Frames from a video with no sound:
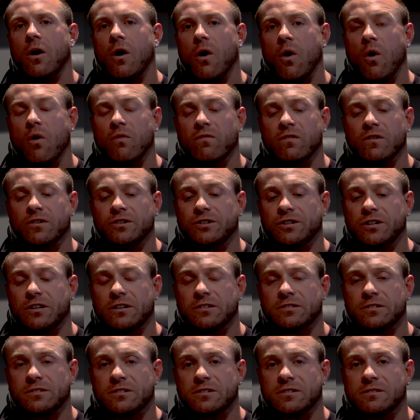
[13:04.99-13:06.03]
over
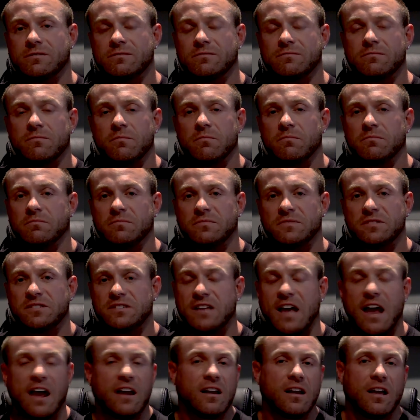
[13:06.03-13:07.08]
just
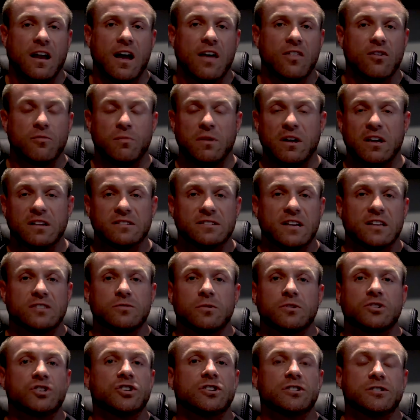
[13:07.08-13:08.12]
staying together, because that's
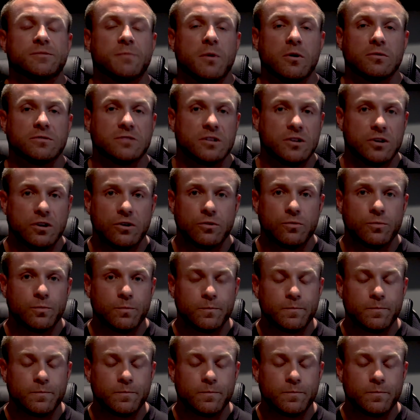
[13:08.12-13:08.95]
what you're supposed to do.